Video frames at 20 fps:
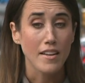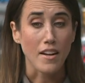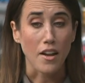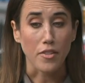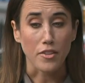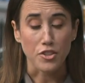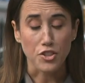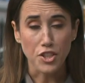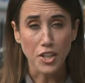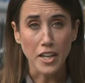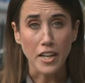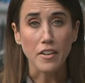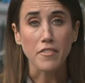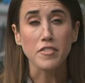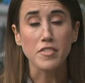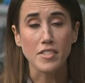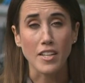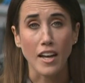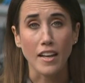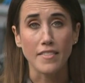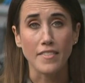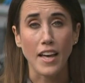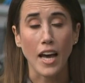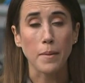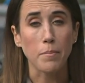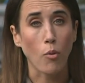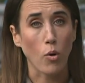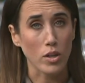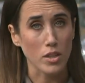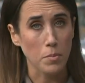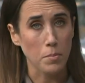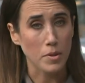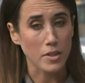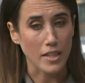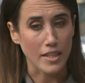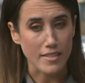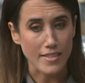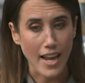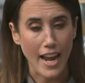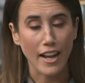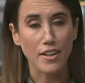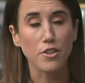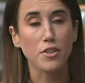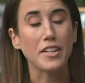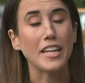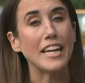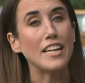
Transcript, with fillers: Now, the chief said that Portland police handled